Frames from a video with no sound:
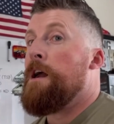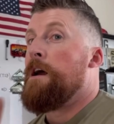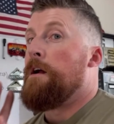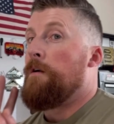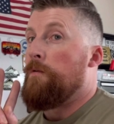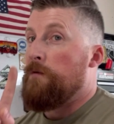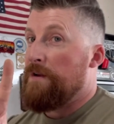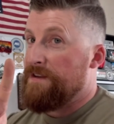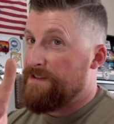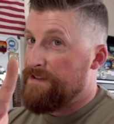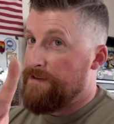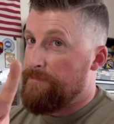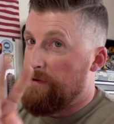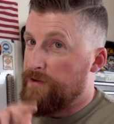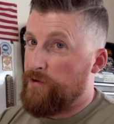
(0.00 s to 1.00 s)
Reason
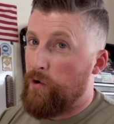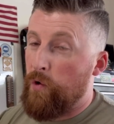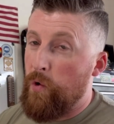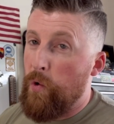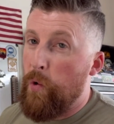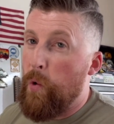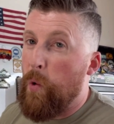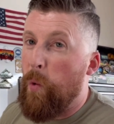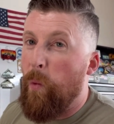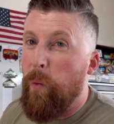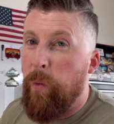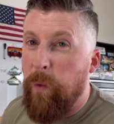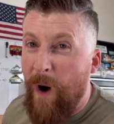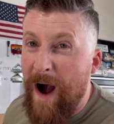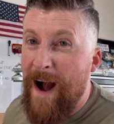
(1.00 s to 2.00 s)
number 2
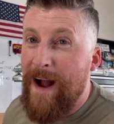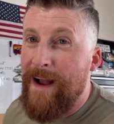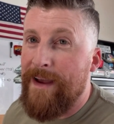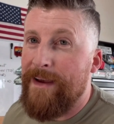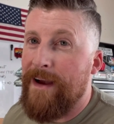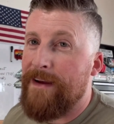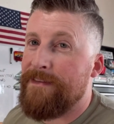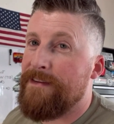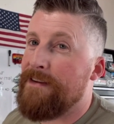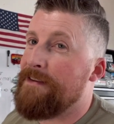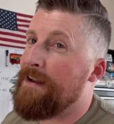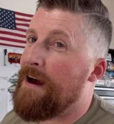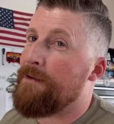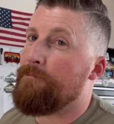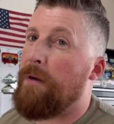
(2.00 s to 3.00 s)
why I did
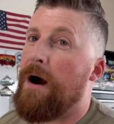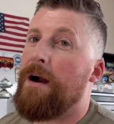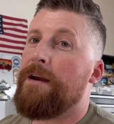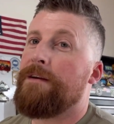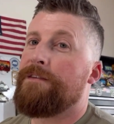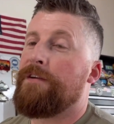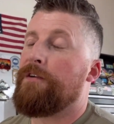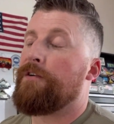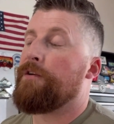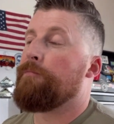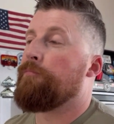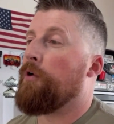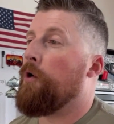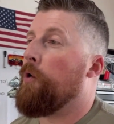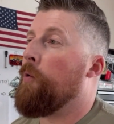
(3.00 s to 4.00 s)
not buy a TRD
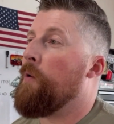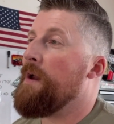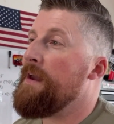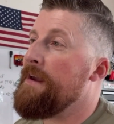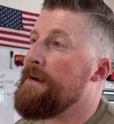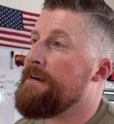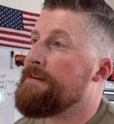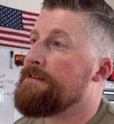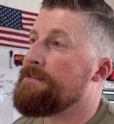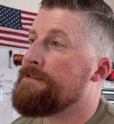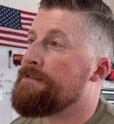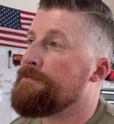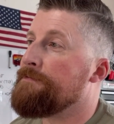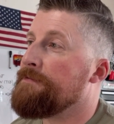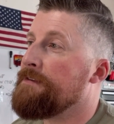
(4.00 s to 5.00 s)
Pro
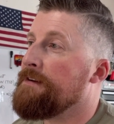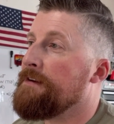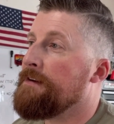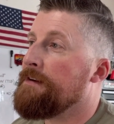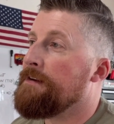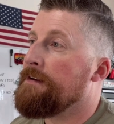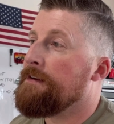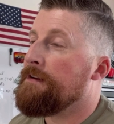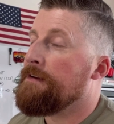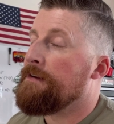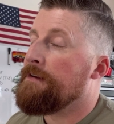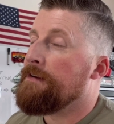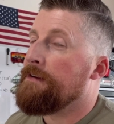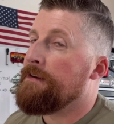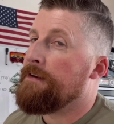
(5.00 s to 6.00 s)
is,
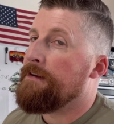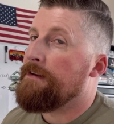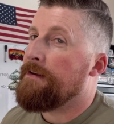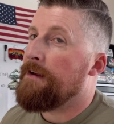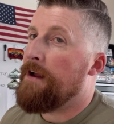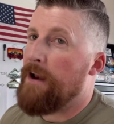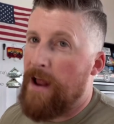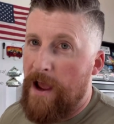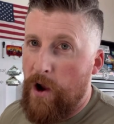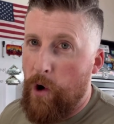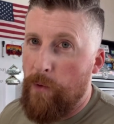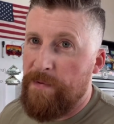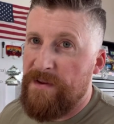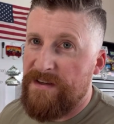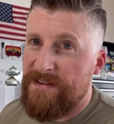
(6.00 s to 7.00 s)
and I
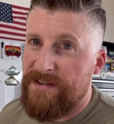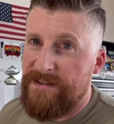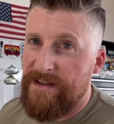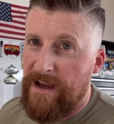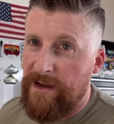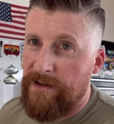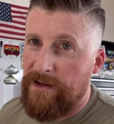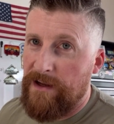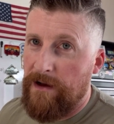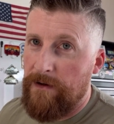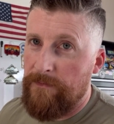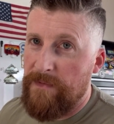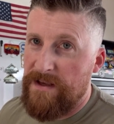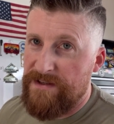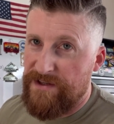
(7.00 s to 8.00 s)
hope this is not going to
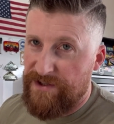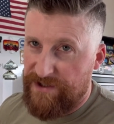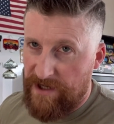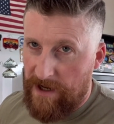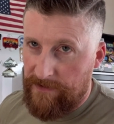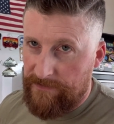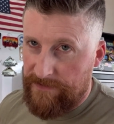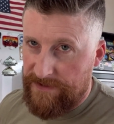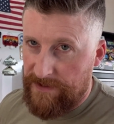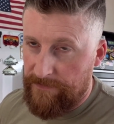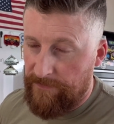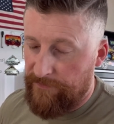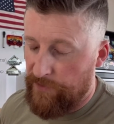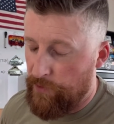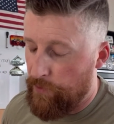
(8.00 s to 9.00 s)
come as a shock to some
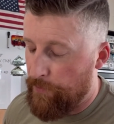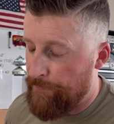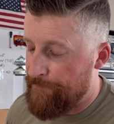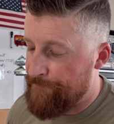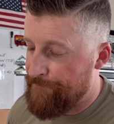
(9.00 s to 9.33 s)
of you,